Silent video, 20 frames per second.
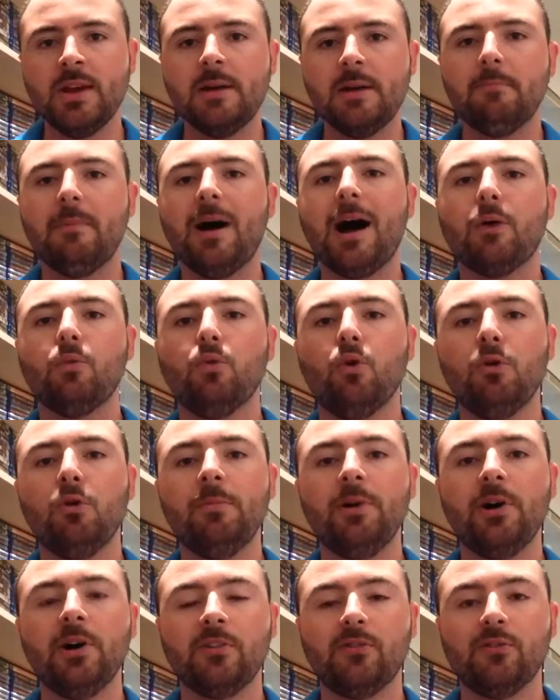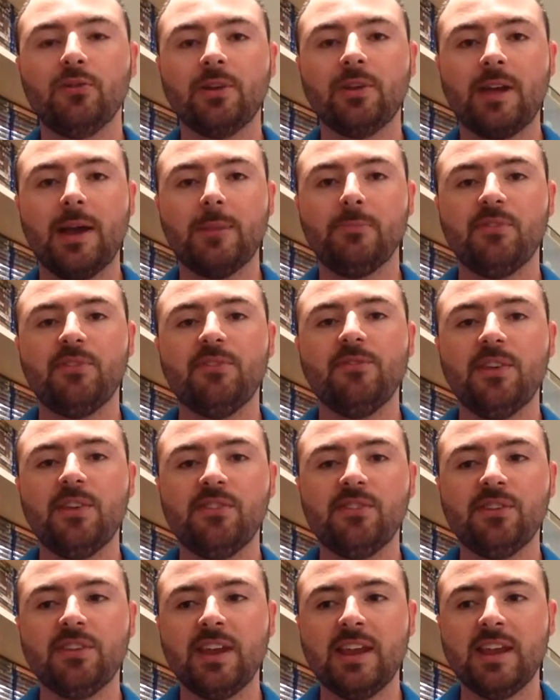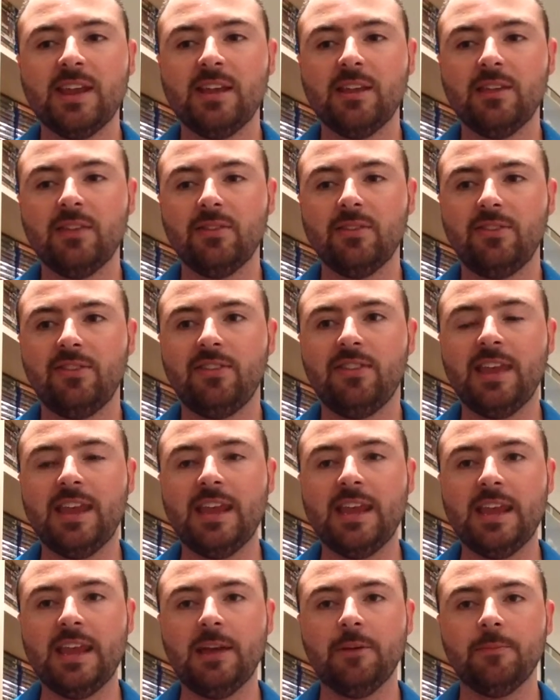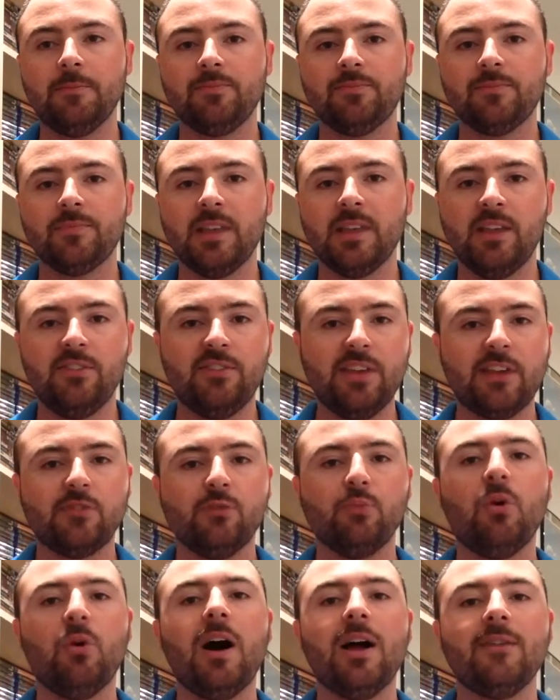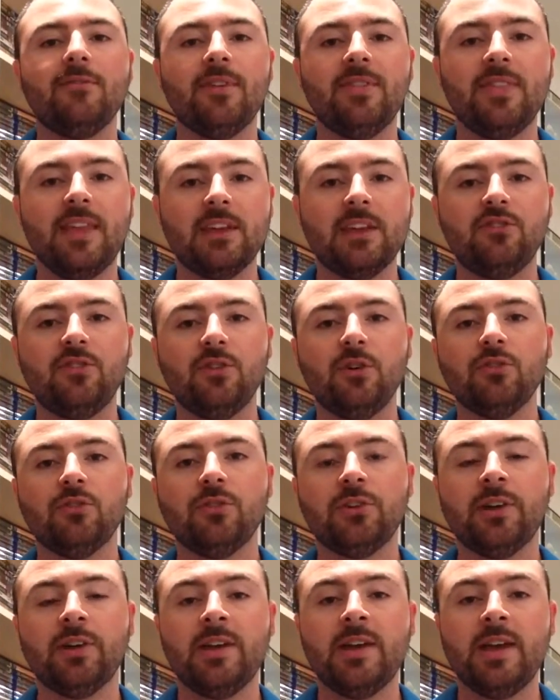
Mark Wahlberg sort of comes to visit his ex-wife and their children,